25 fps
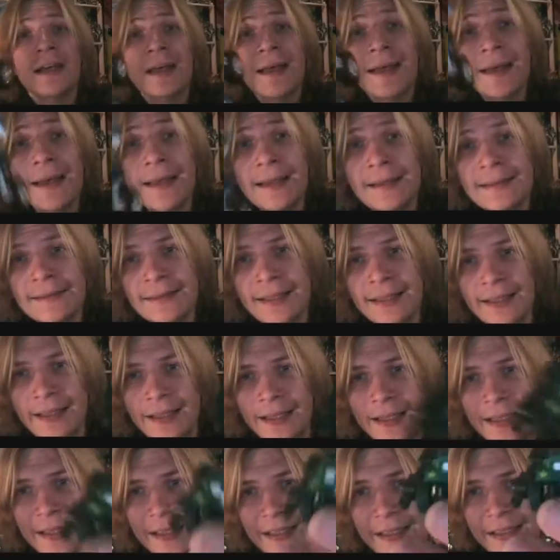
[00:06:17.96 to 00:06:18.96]
And
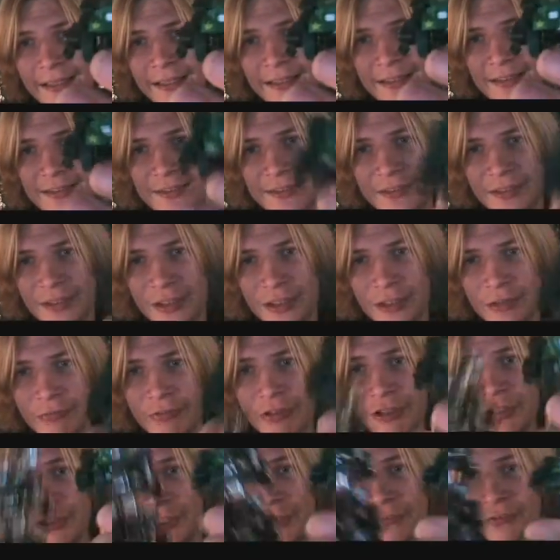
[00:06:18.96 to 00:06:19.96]
here is the
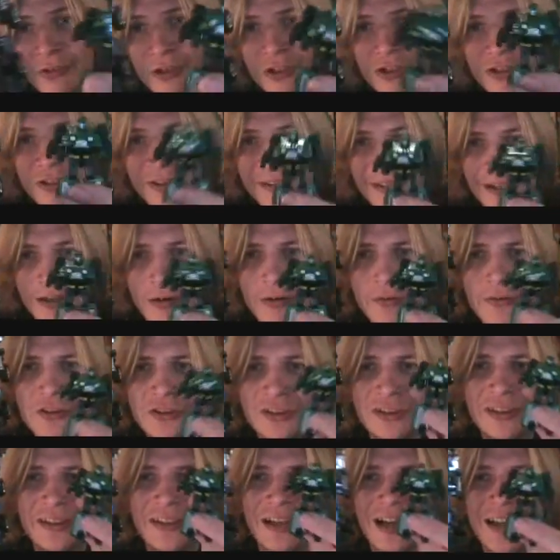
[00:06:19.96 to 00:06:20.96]
redone version. Now,
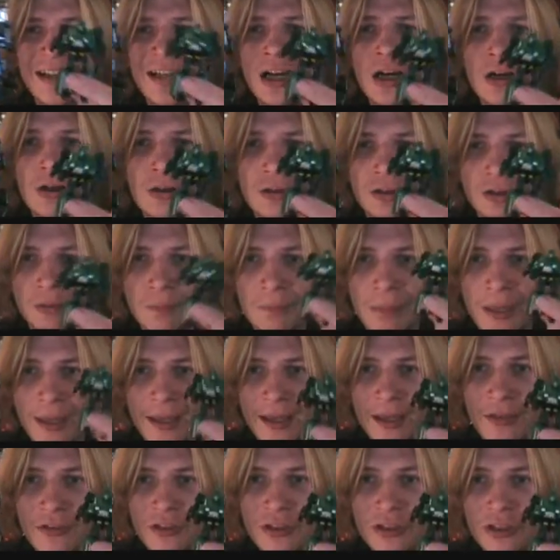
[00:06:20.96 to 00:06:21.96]
obviously, I can't
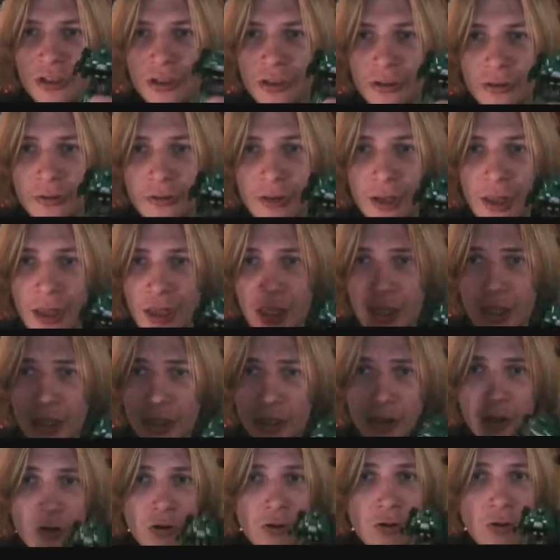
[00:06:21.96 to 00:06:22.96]
compare the two,
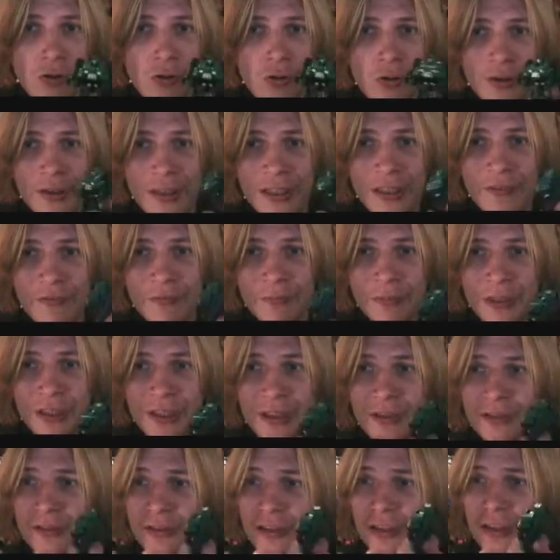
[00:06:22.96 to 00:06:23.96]
or even
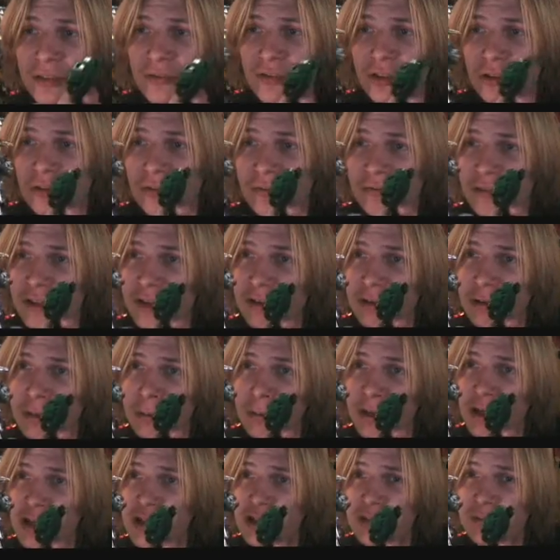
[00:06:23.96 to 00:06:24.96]
begin to give you a fair
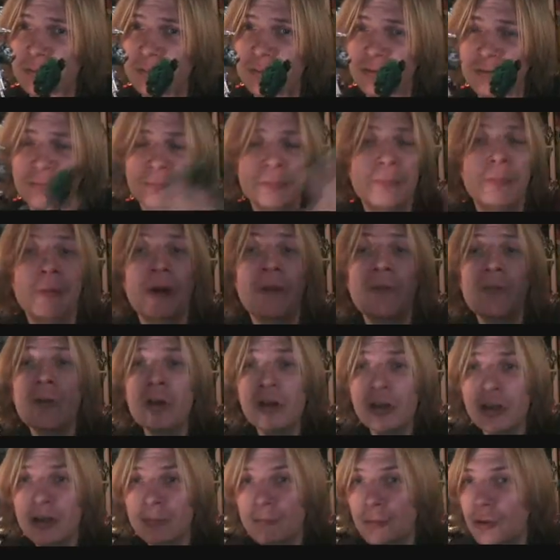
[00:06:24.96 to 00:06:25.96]
equation for them. But
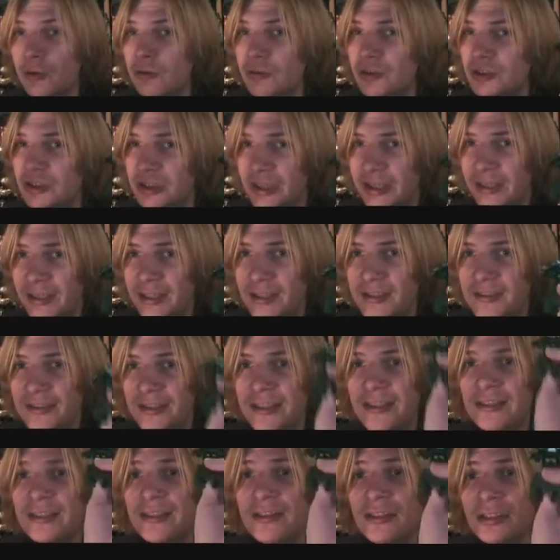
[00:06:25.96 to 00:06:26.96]
what I will say is
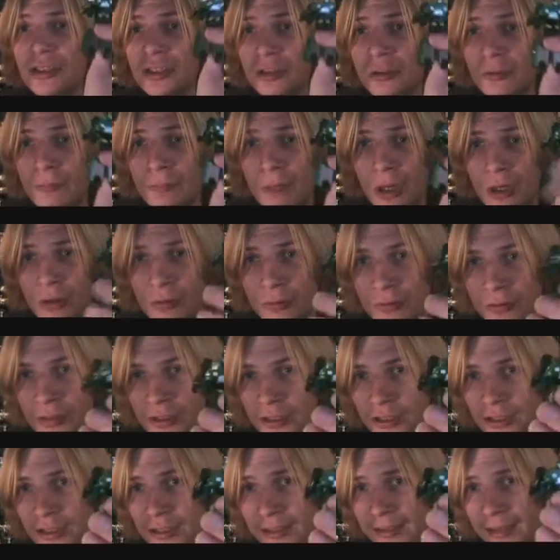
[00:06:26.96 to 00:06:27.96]
this is a new mould.
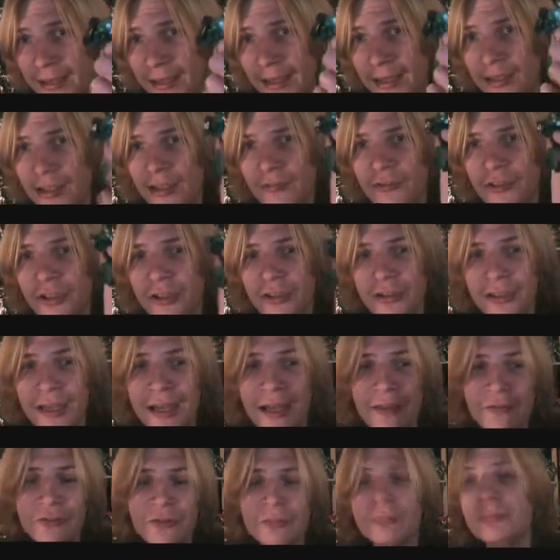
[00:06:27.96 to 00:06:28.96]
And if you're going
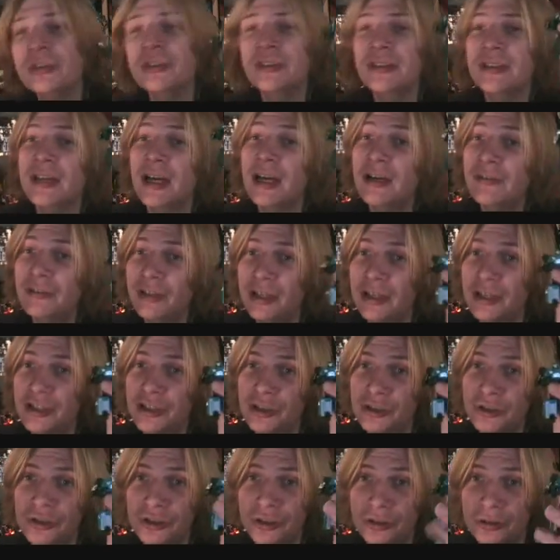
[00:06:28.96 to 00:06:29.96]
to have them with the other
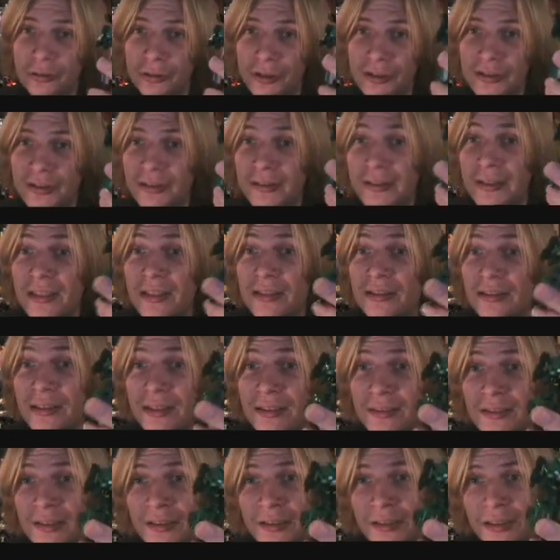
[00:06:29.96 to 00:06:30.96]
Legends toys, this
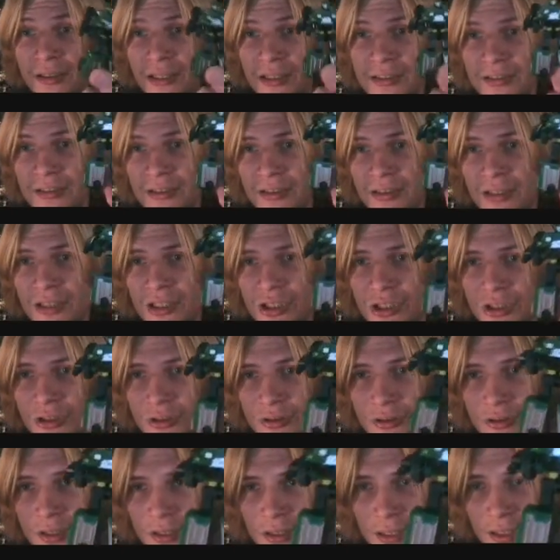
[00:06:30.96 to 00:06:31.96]
is a nice
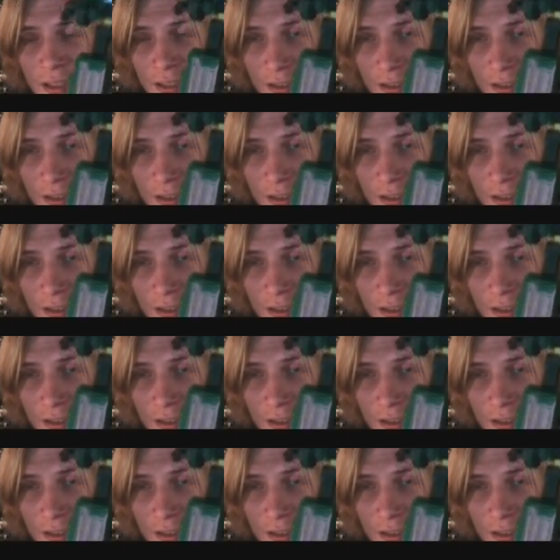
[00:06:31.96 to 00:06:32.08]
addition.